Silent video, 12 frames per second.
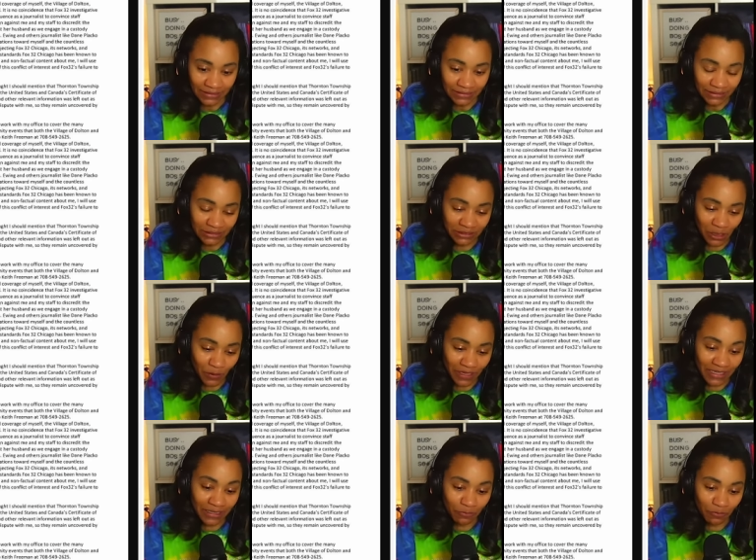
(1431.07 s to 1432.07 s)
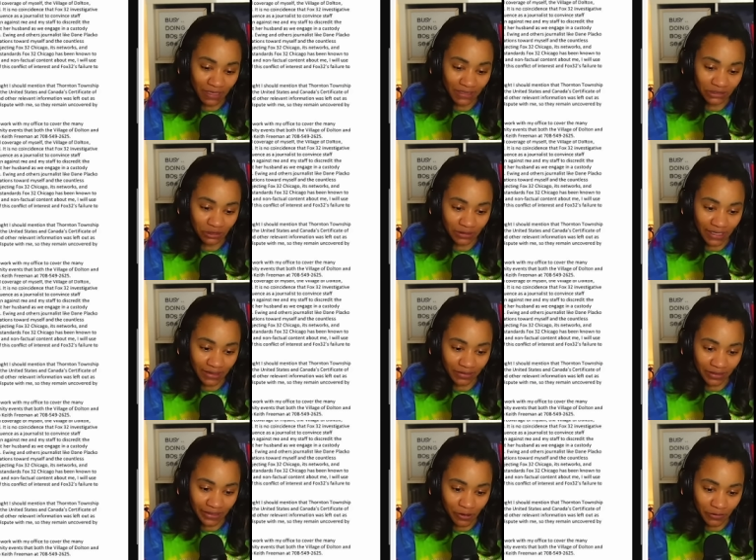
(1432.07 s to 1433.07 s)
So
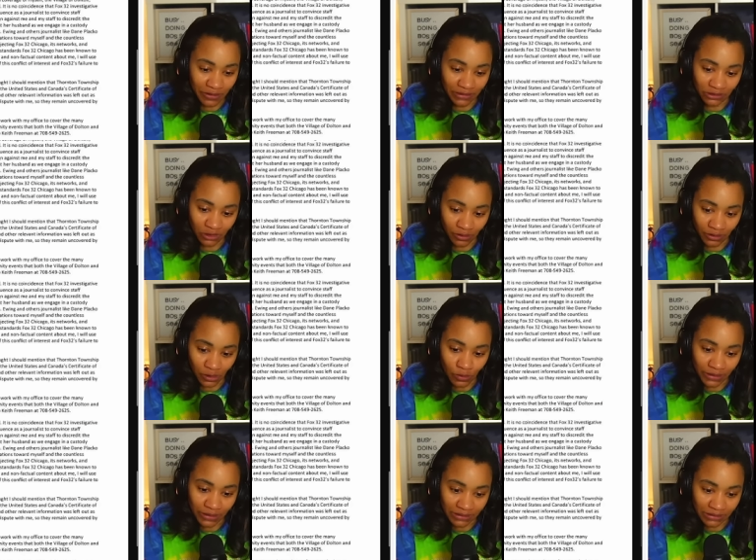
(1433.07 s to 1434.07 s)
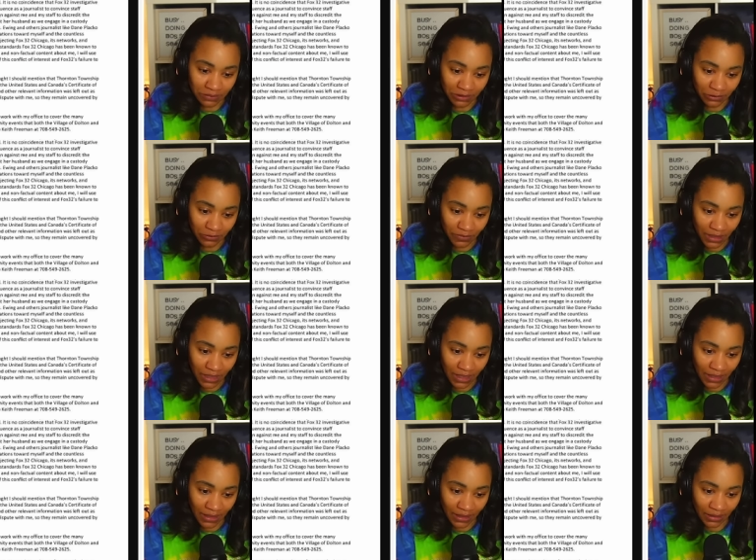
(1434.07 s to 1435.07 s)
they're on this ongoing dispute.
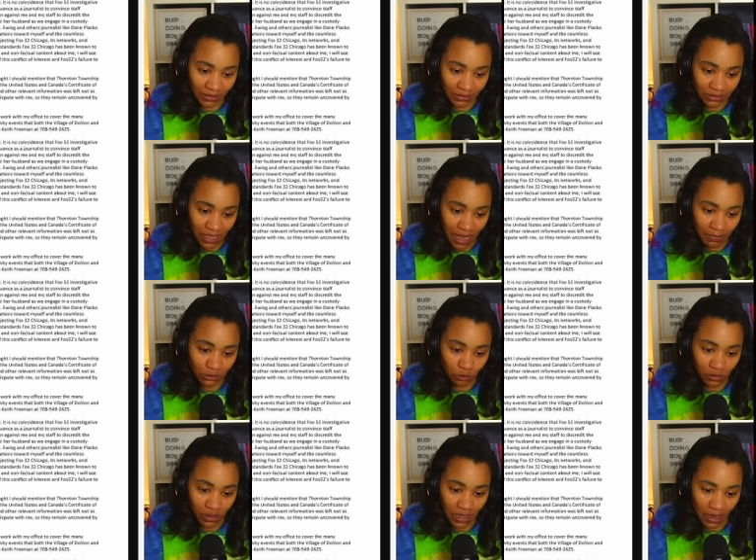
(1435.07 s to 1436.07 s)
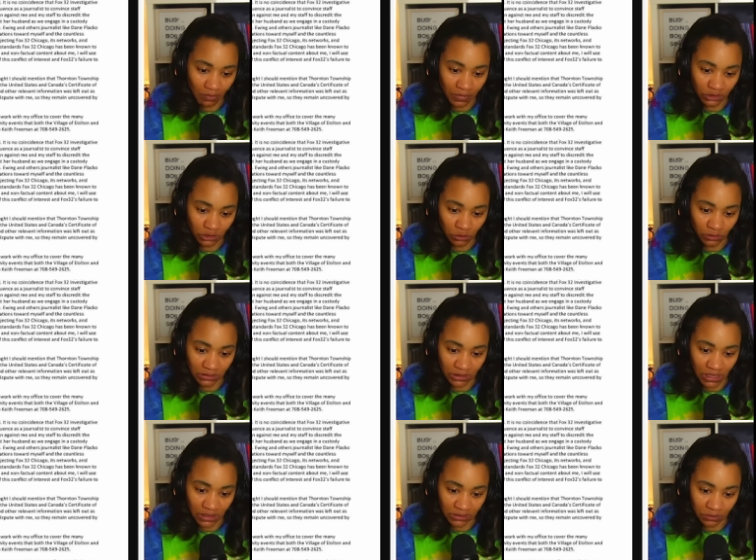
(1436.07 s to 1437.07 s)
And topics will help Miss Ewing's
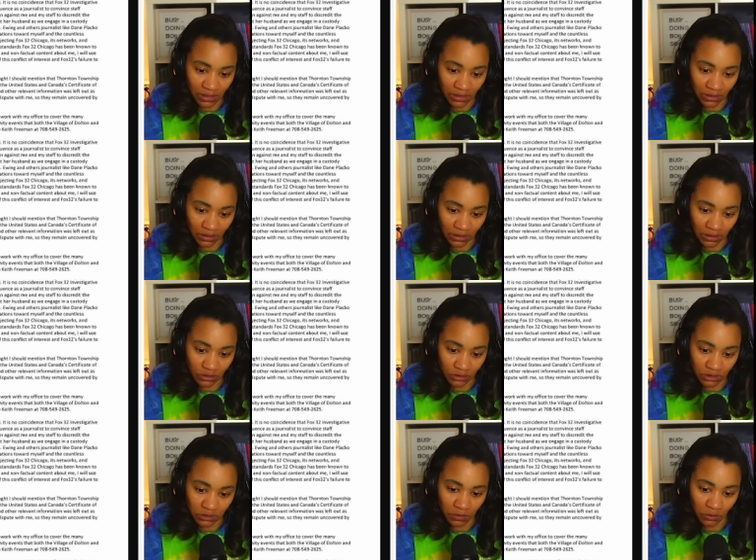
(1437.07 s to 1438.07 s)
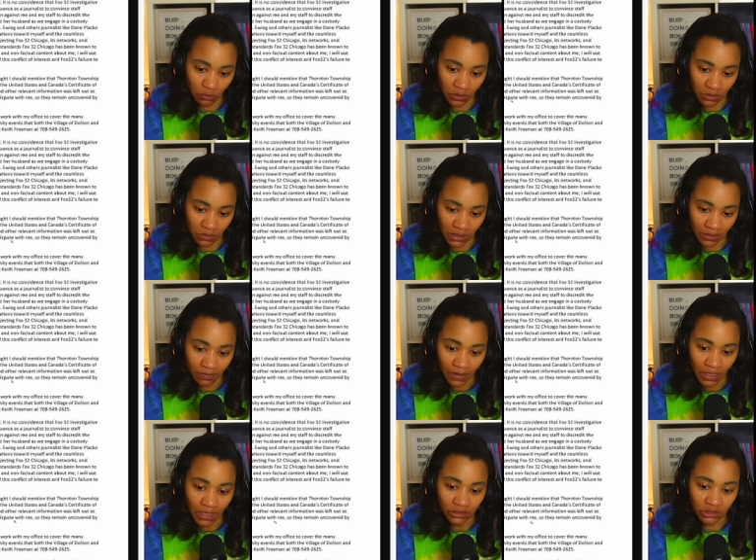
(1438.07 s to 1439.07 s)
husband in a legal dispute with me.
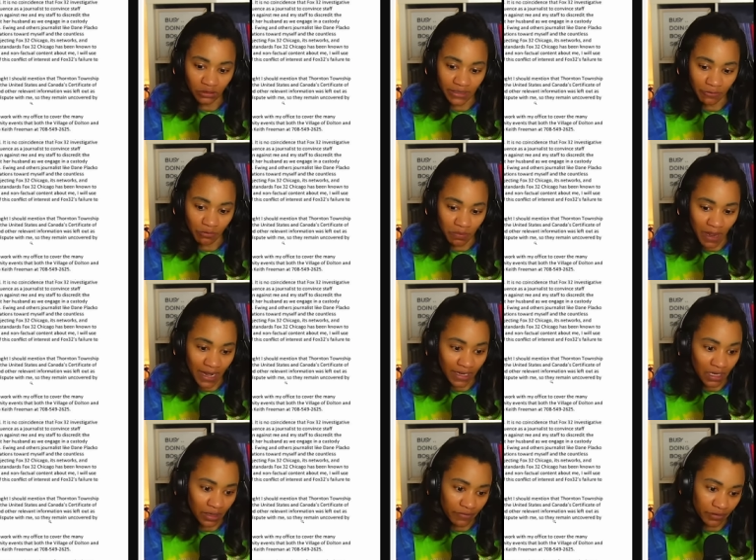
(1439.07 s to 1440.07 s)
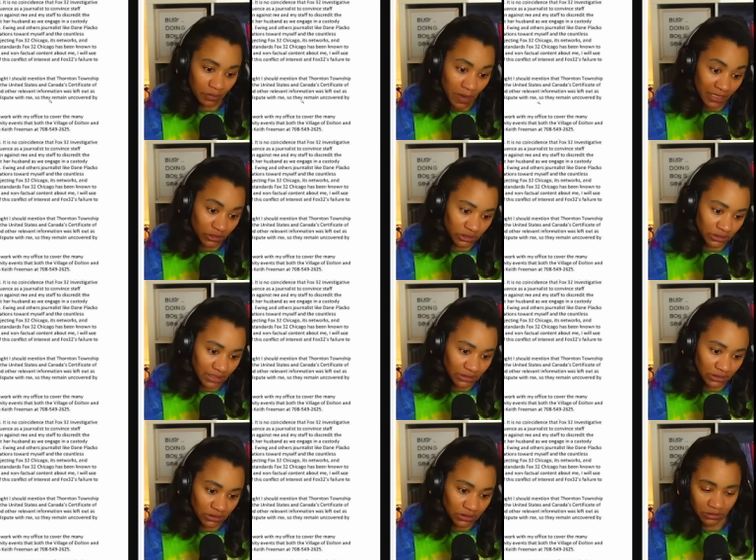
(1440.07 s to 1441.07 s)
So they remain uncovered by your
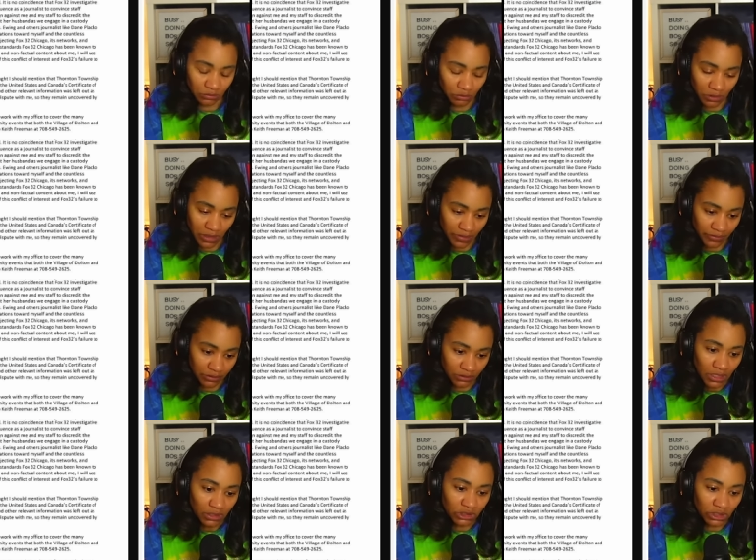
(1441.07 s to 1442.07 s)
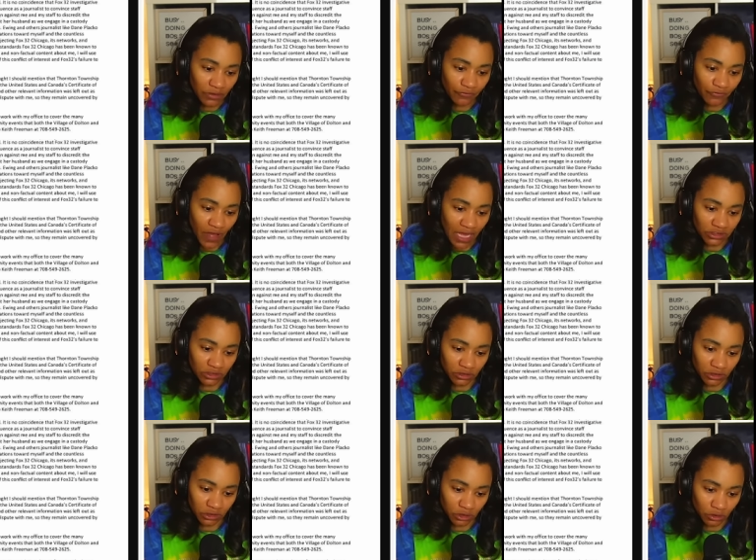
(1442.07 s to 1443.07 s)
station. Whatever. Should Fox
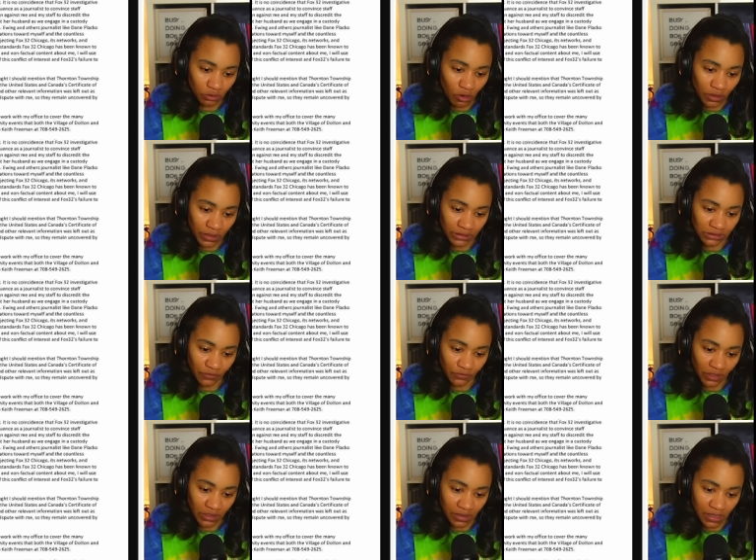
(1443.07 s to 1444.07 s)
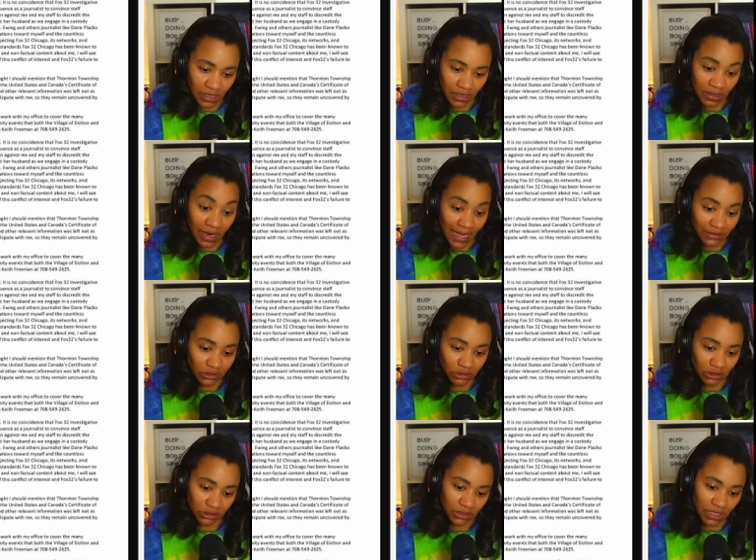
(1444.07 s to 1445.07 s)
32 or its affiliate like to
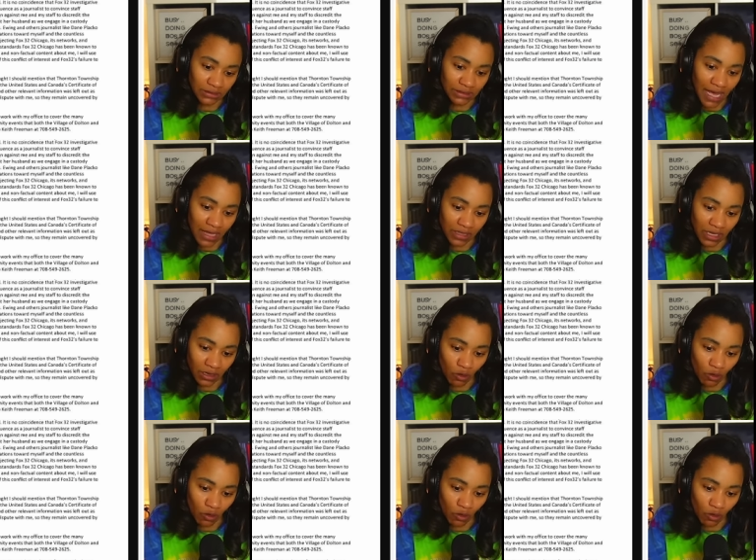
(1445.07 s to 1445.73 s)
discuss how they could